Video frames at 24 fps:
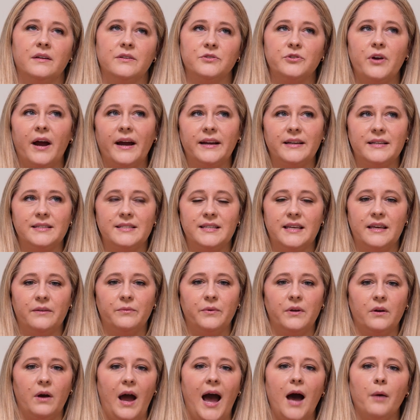trying to
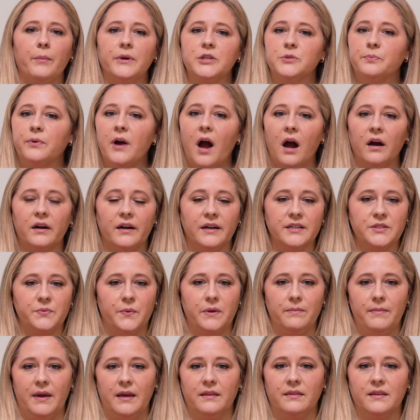see how much progress
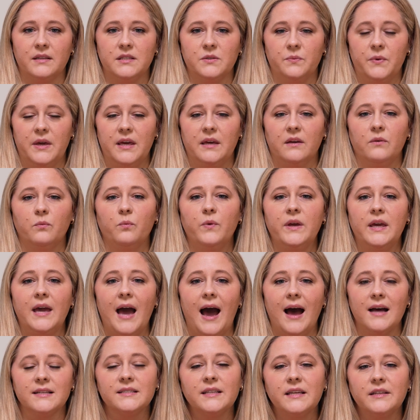we made this week, we
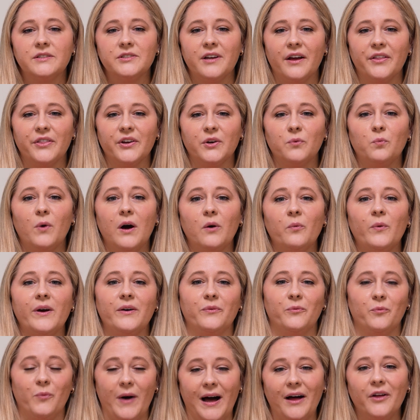ask each other what
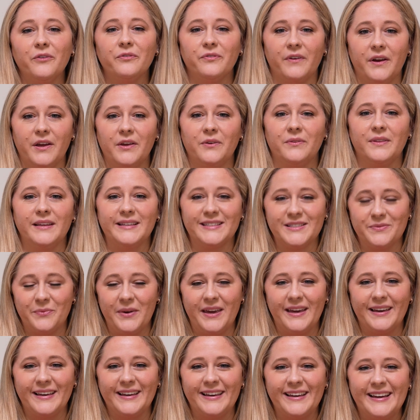went well for you this
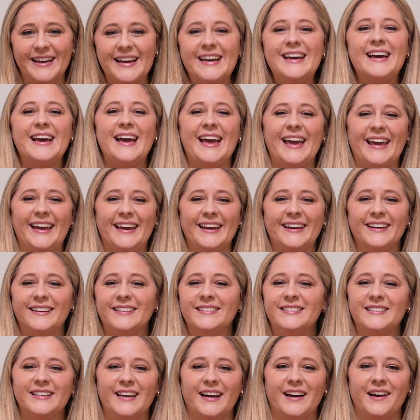week.
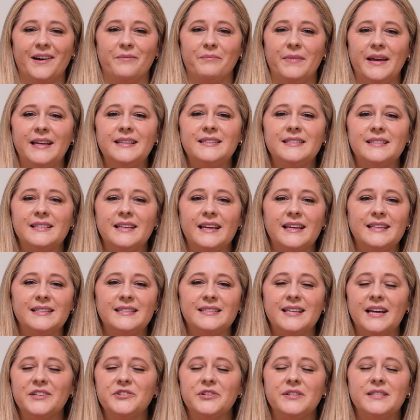And it's
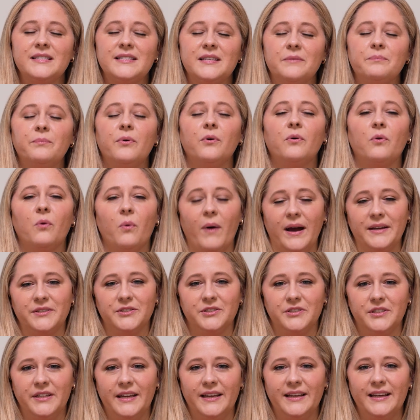such a simple
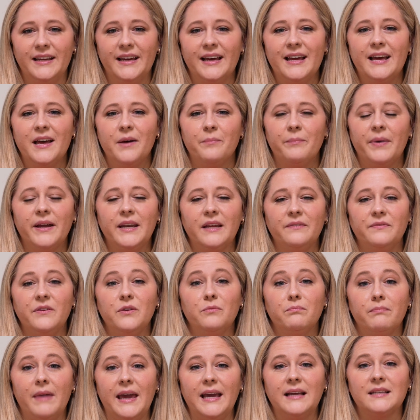question, but if you
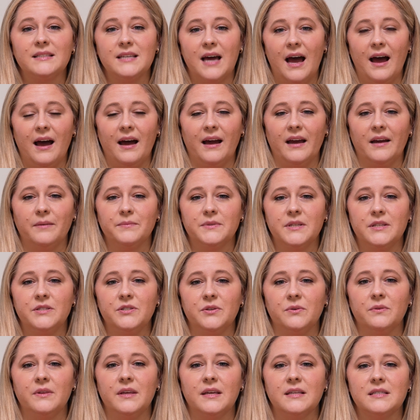make time to
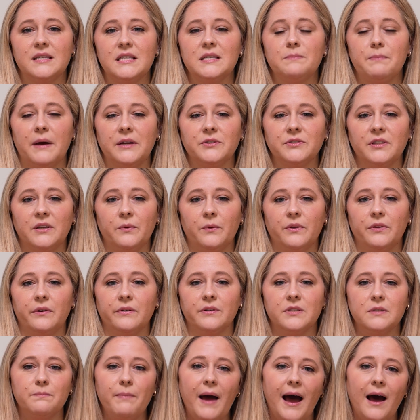do this, especially with your
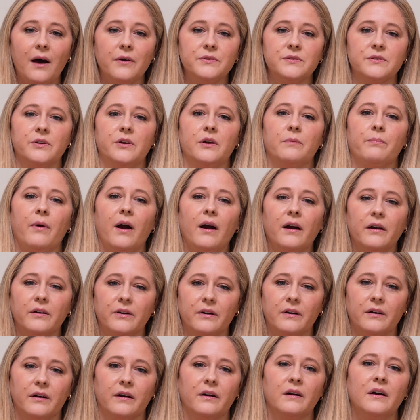spouse or your
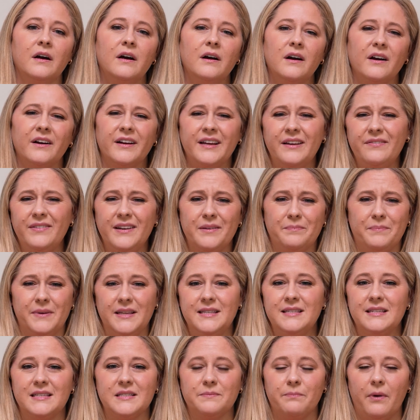partner or even a
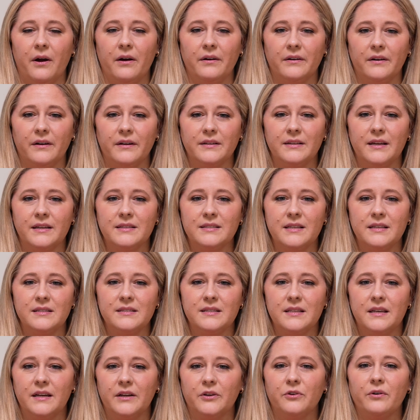business partner,
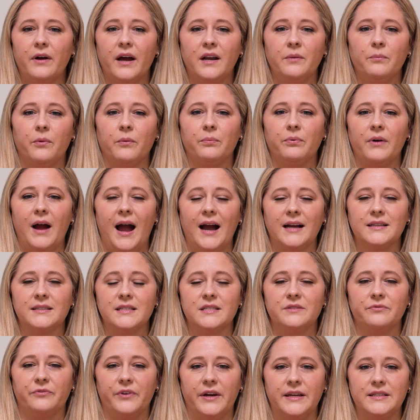it's an incredible
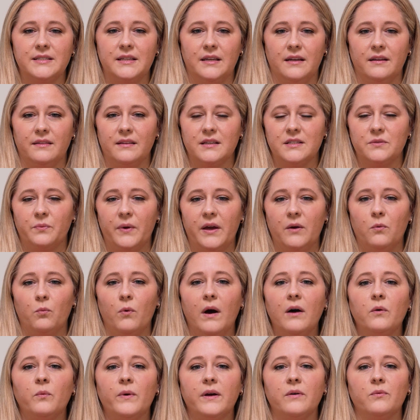practice phrasing it this way.
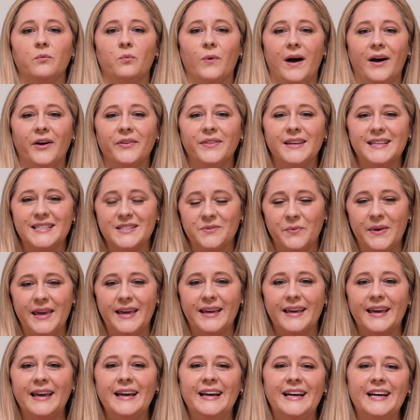What went well this
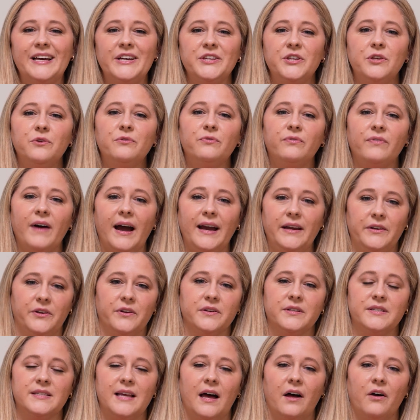week? You find
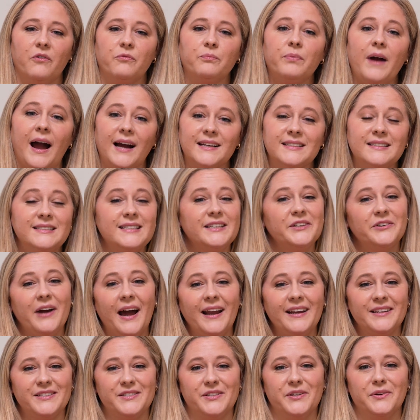yourself practicing
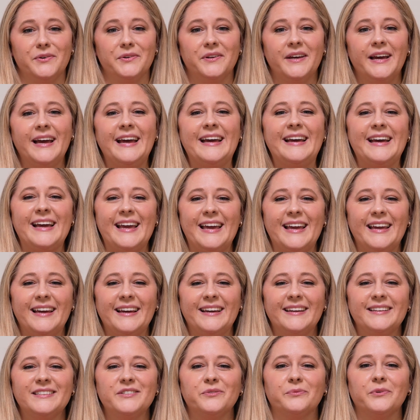gratitude
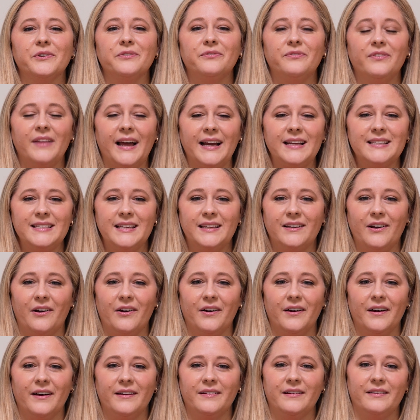and reflecting
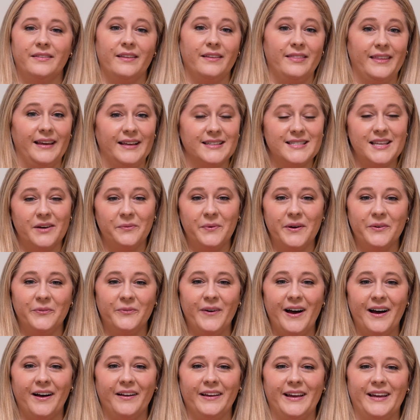on the things that went
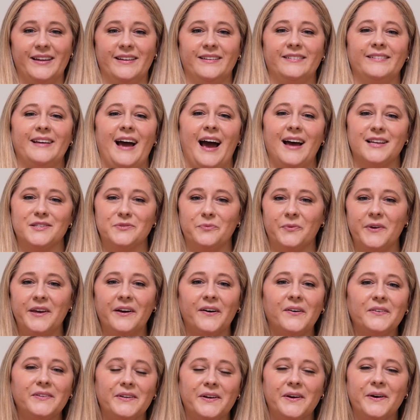well. And as we
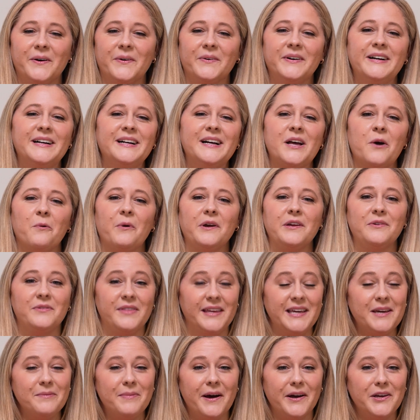all know, what you
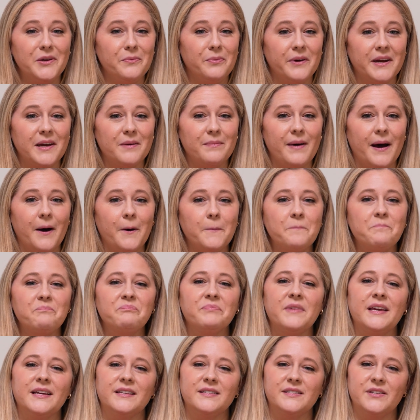think about, you bring about.
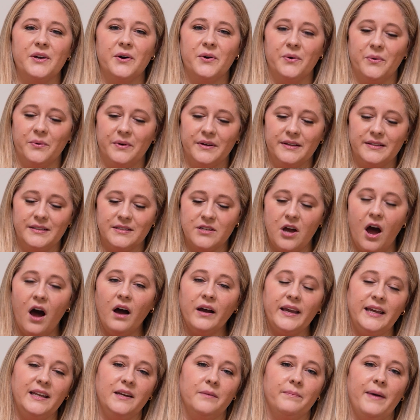So
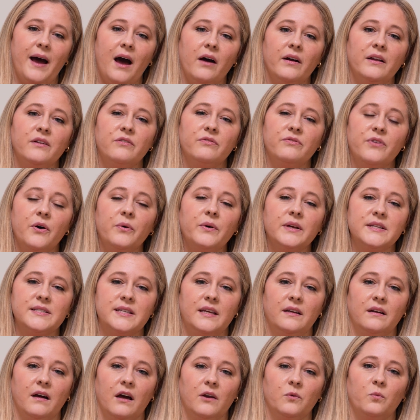talking about and
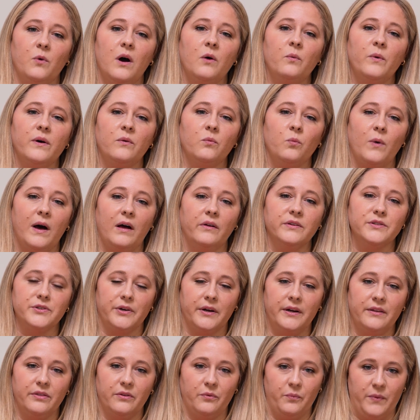focusing on what went well
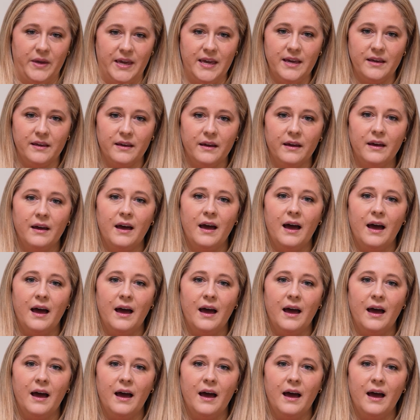during the week